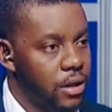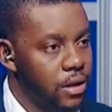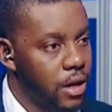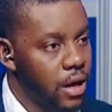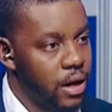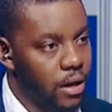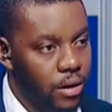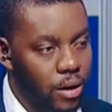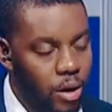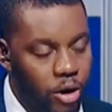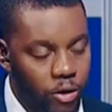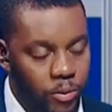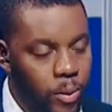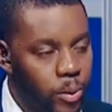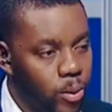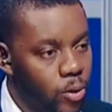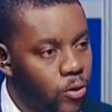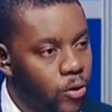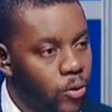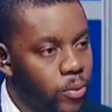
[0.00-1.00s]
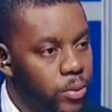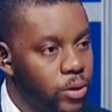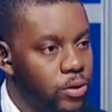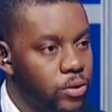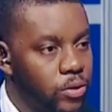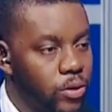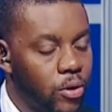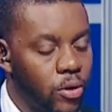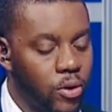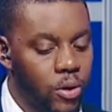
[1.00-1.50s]
There are a lot of people
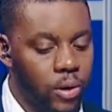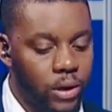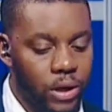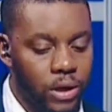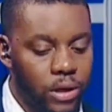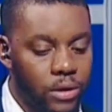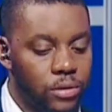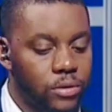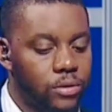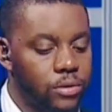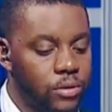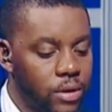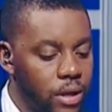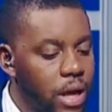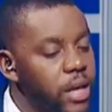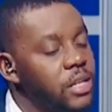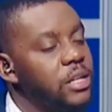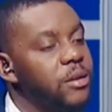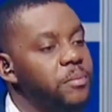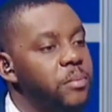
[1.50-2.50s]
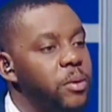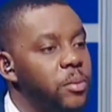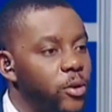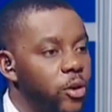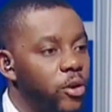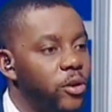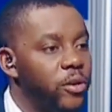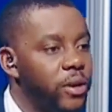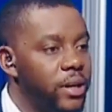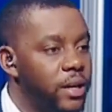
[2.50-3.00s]
hoping to go in. Actually,
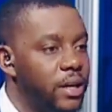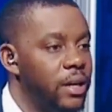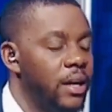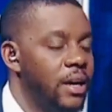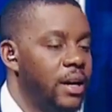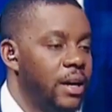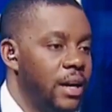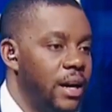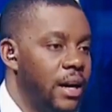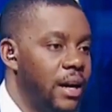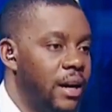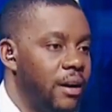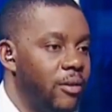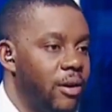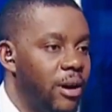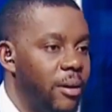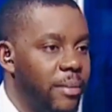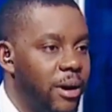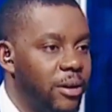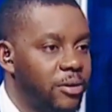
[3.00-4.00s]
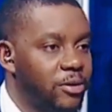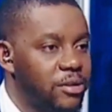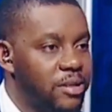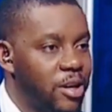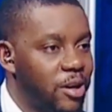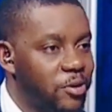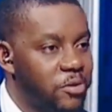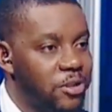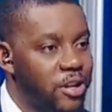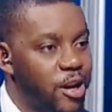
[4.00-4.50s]
people already are about to
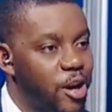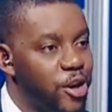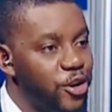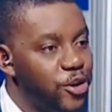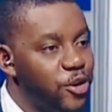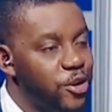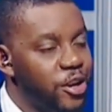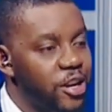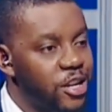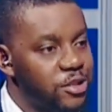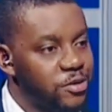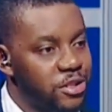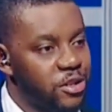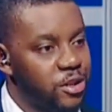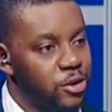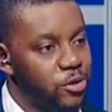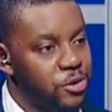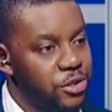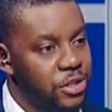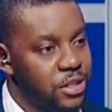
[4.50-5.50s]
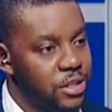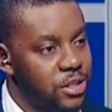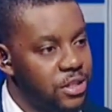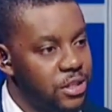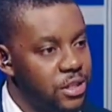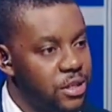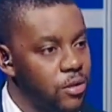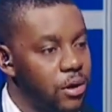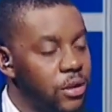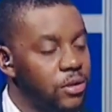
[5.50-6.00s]
start with their New Year's
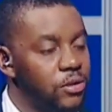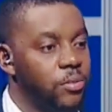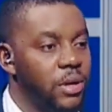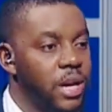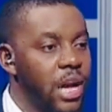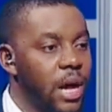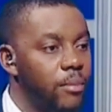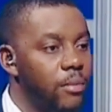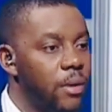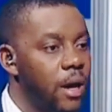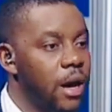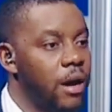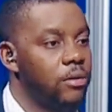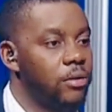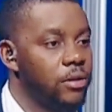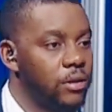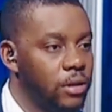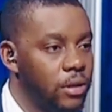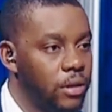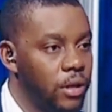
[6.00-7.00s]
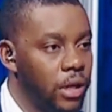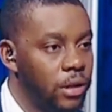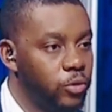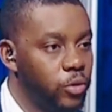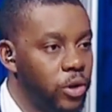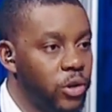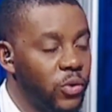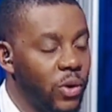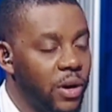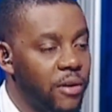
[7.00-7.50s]
resolutions. They want to become out in
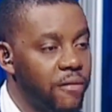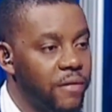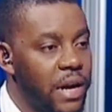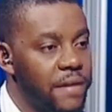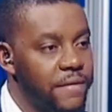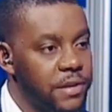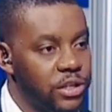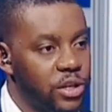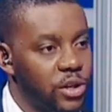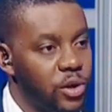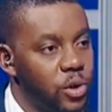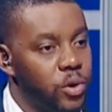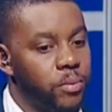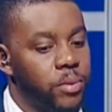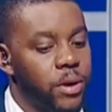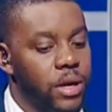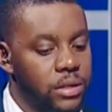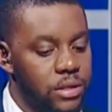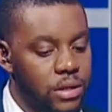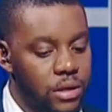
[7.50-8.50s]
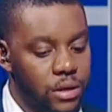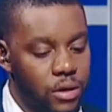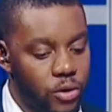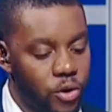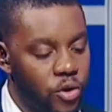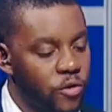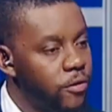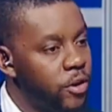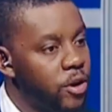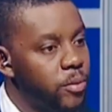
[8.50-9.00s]
2025 as a new person,
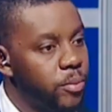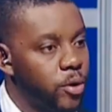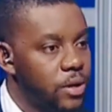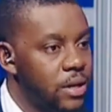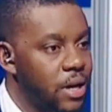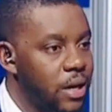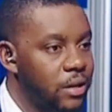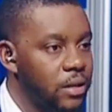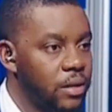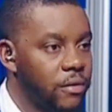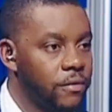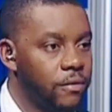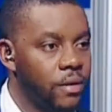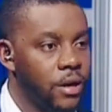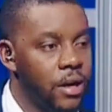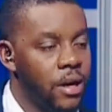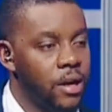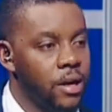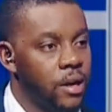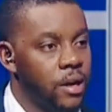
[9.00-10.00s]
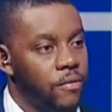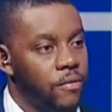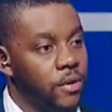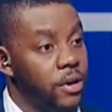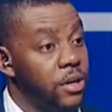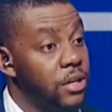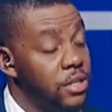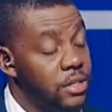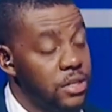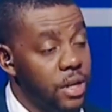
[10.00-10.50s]
very productive,
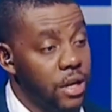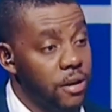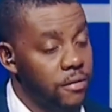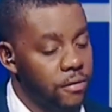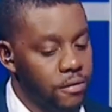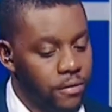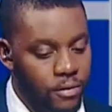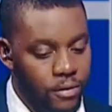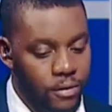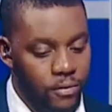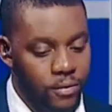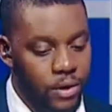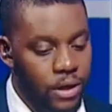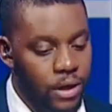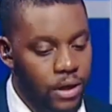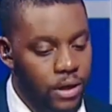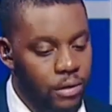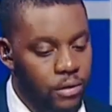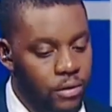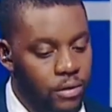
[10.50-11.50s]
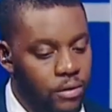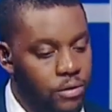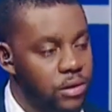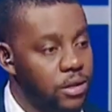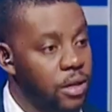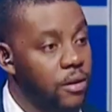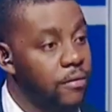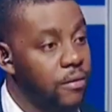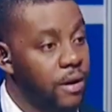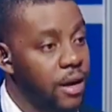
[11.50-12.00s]
very safe, very
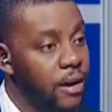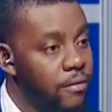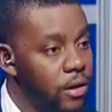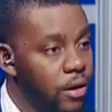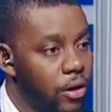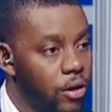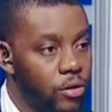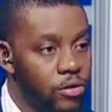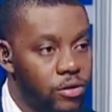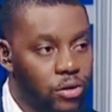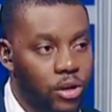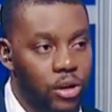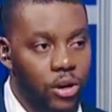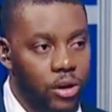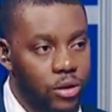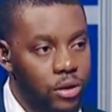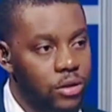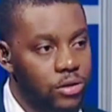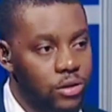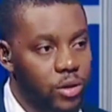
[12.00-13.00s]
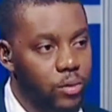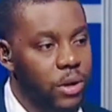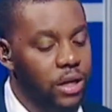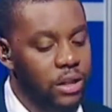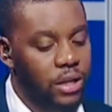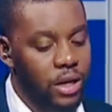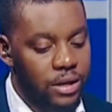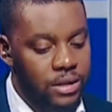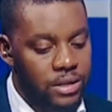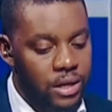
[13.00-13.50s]
self-loving, and also so
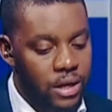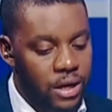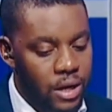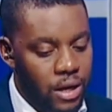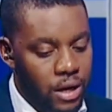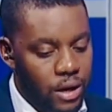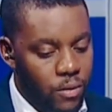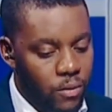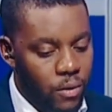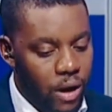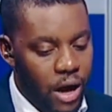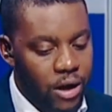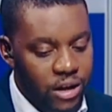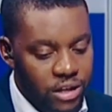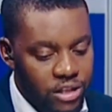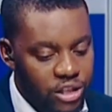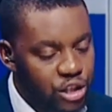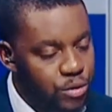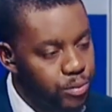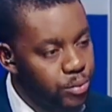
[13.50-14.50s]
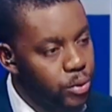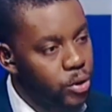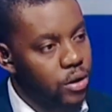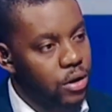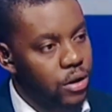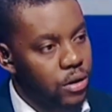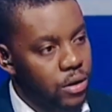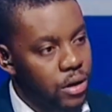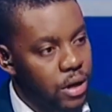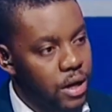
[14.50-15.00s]
many things. How does this
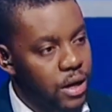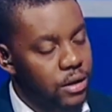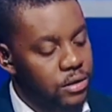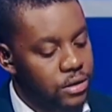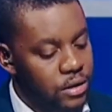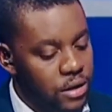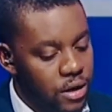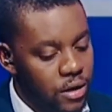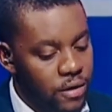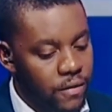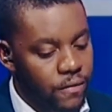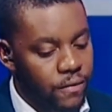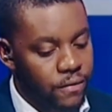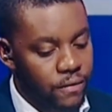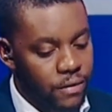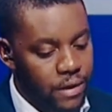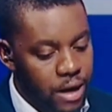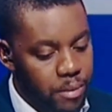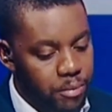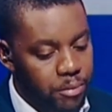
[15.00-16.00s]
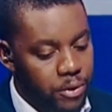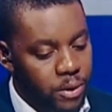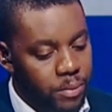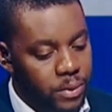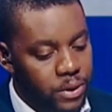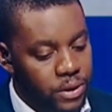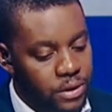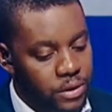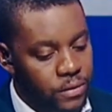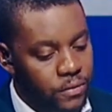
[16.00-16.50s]
book serve that
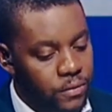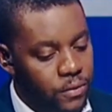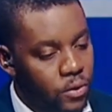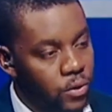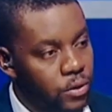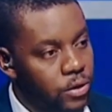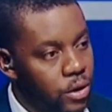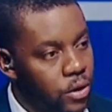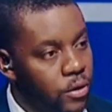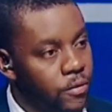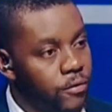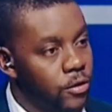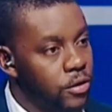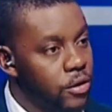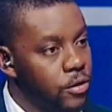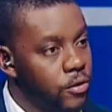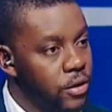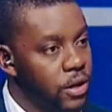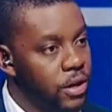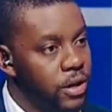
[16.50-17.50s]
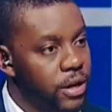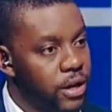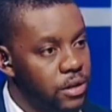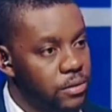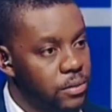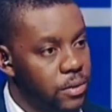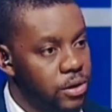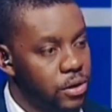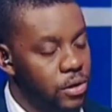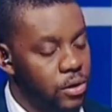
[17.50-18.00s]
purpose for the reader,
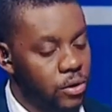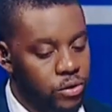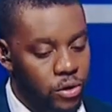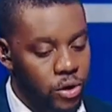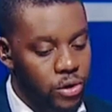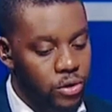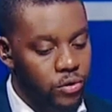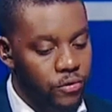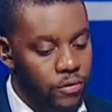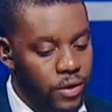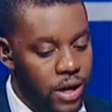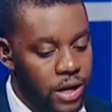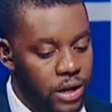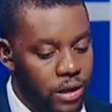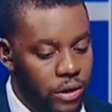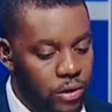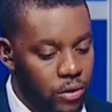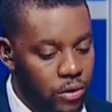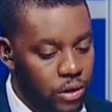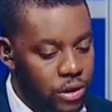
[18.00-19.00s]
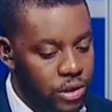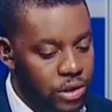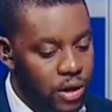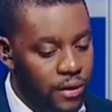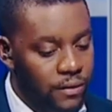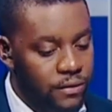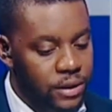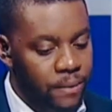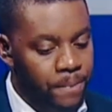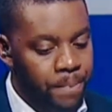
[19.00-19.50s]
especially who's going to find it on the
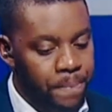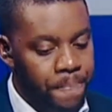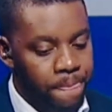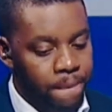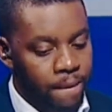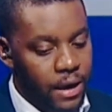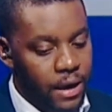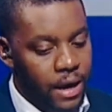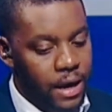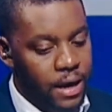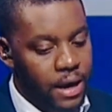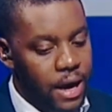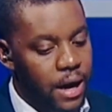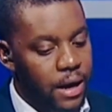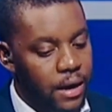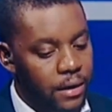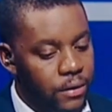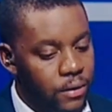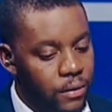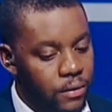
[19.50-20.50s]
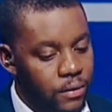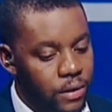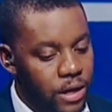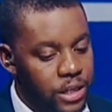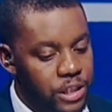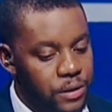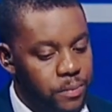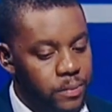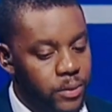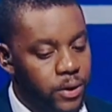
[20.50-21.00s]
shelves? And the
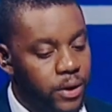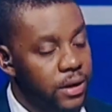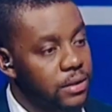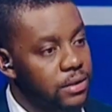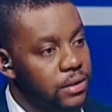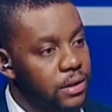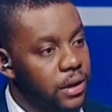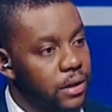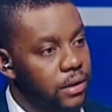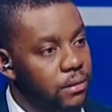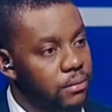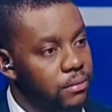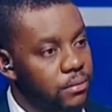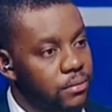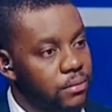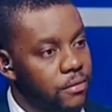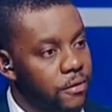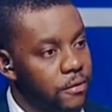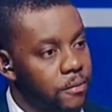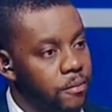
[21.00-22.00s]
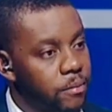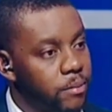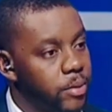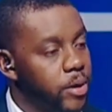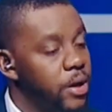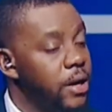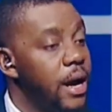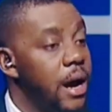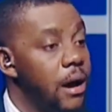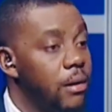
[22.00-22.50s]
experiencing
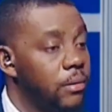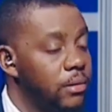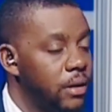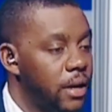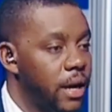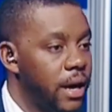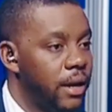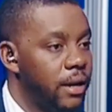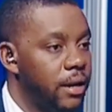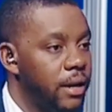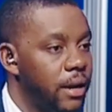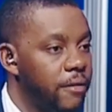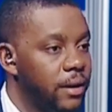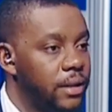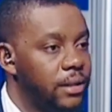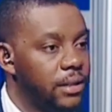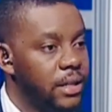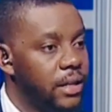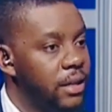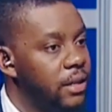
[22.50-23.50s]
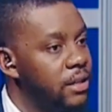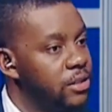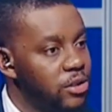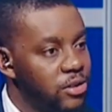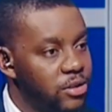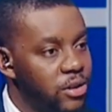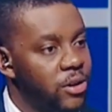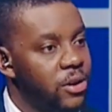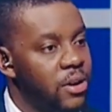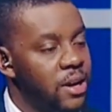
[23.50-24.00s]
burnout and fatigue is
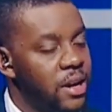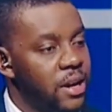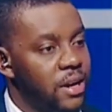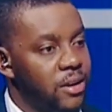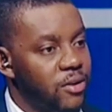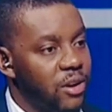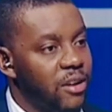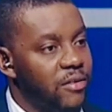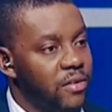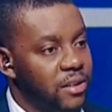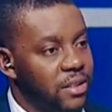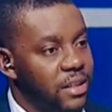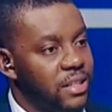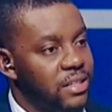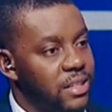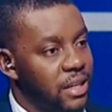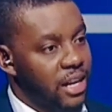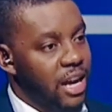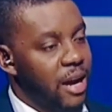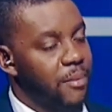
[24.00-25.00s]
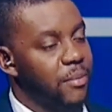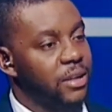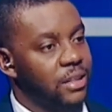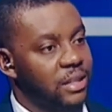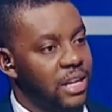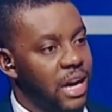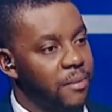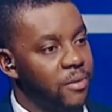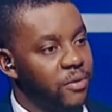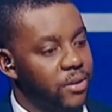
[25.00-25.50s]
also one of the things that come at
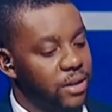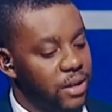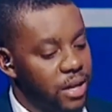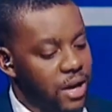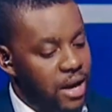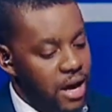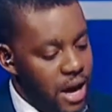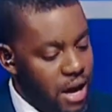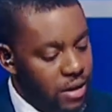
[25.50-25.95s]
the time of the year.